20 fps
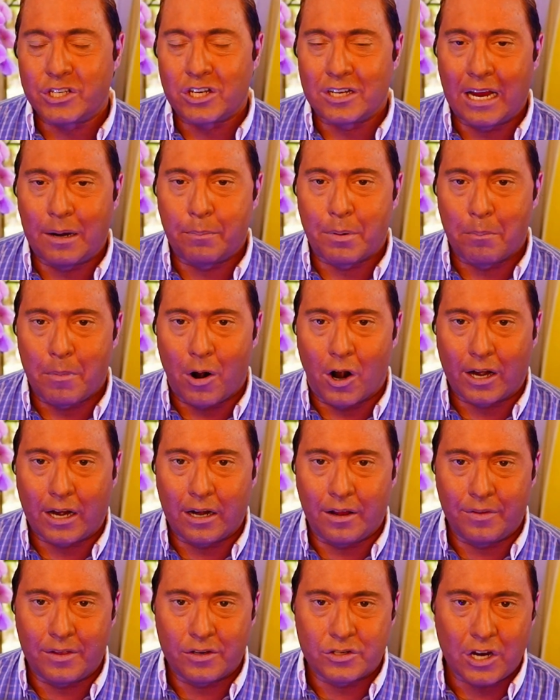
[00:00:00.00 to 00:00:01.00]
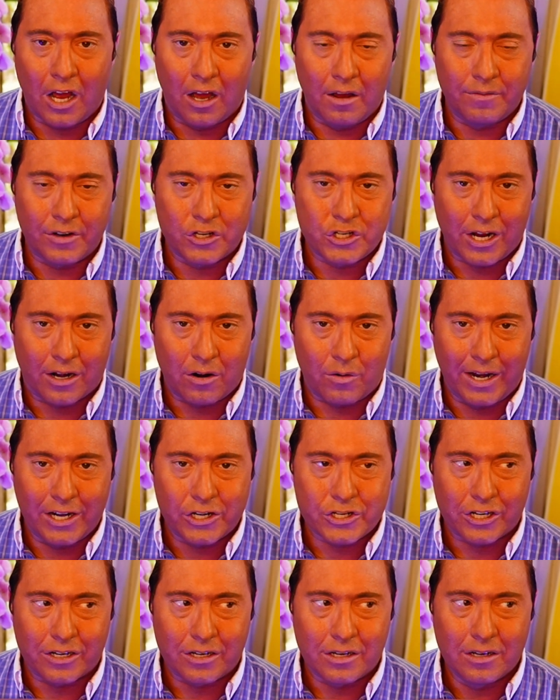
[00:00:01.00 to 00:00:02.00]
the best labor market of, this, of a
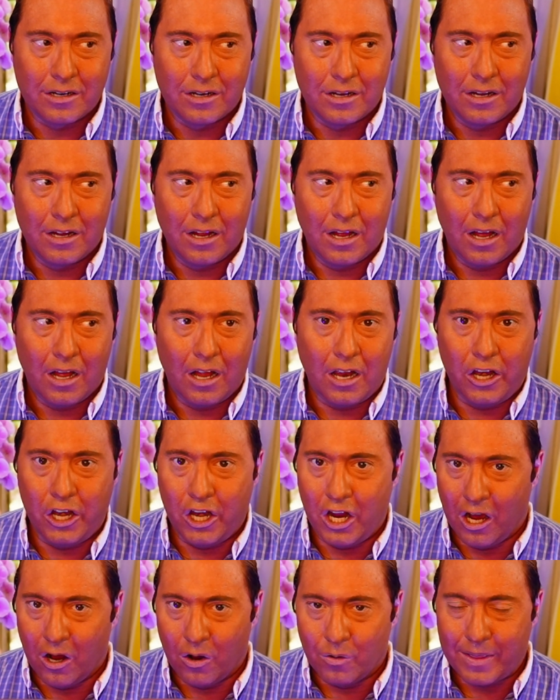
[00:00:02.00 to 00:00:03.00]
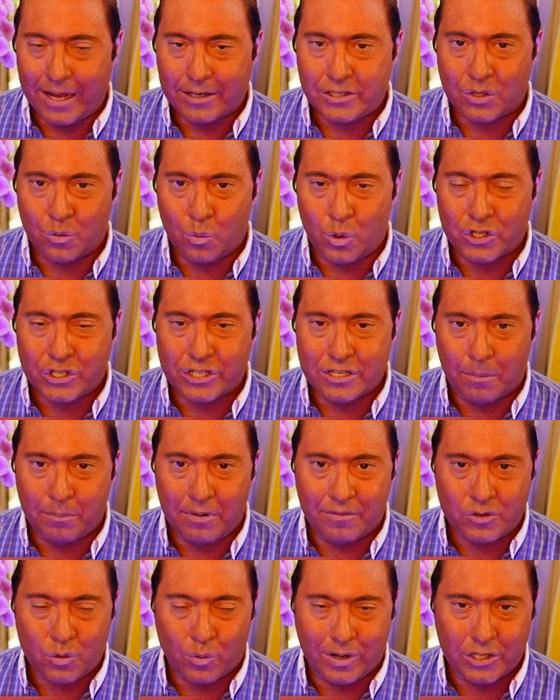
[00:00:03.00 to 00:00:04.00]
generation. No, that's the
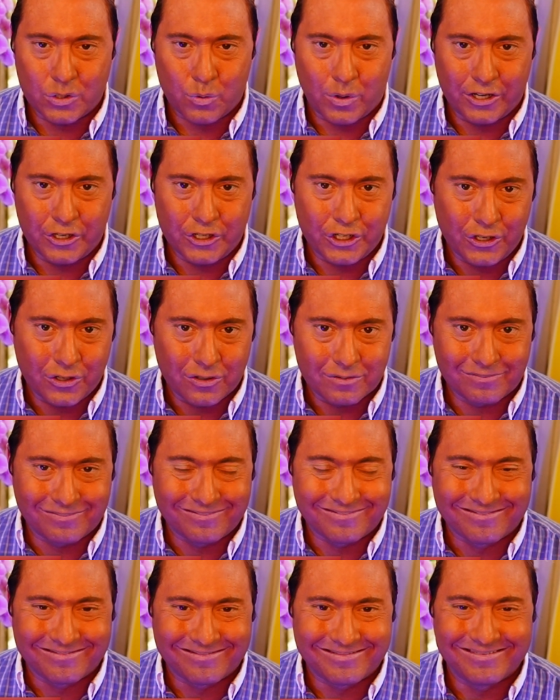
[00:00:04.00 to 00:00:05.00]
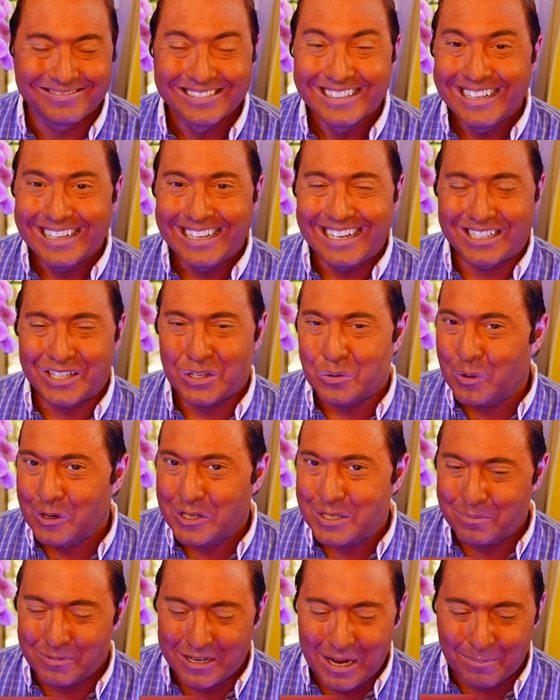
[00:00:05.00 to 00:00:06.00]
worst number of twenty twenty-two. It's
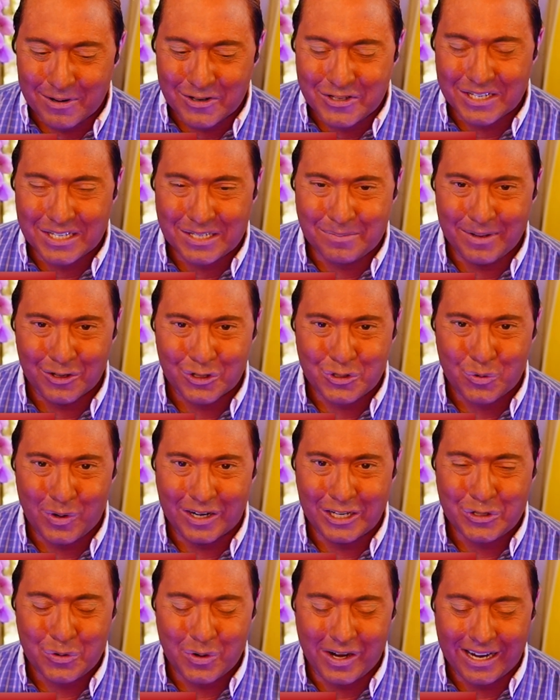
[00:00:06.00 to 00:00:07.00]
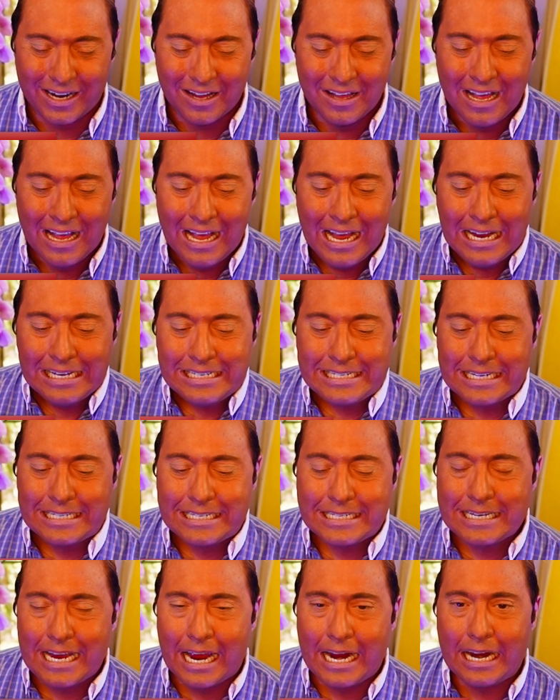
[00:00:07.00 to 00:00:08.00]
the worst number since middle twenty twenty.
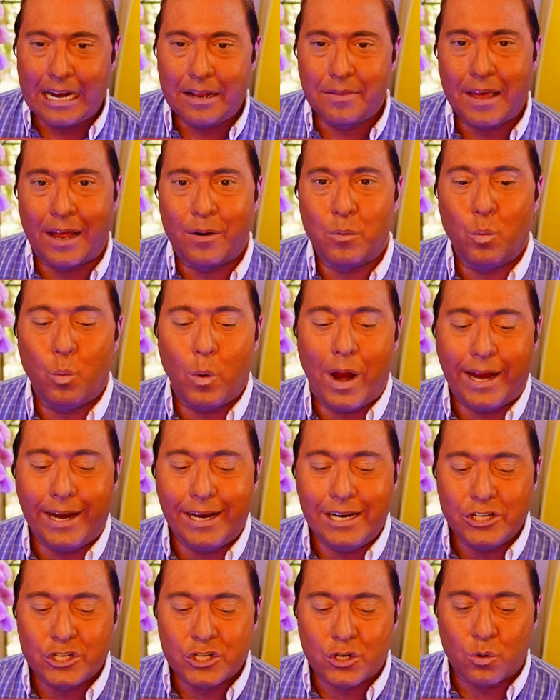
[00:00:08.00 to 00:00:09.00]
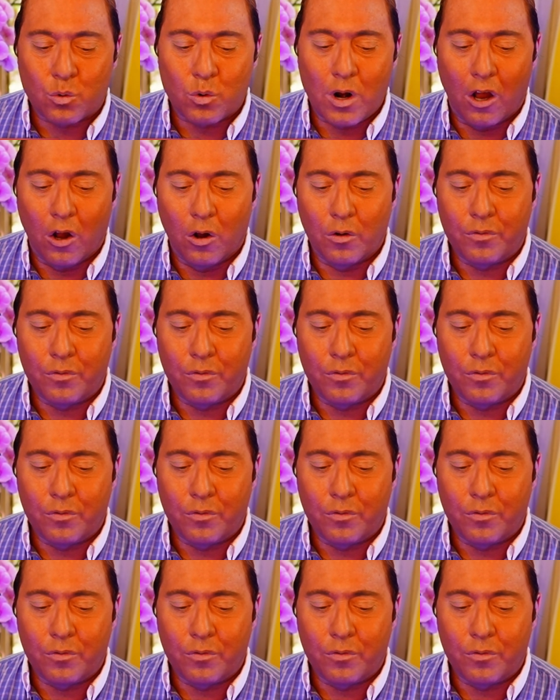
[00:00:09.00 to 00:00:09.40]
To say that wage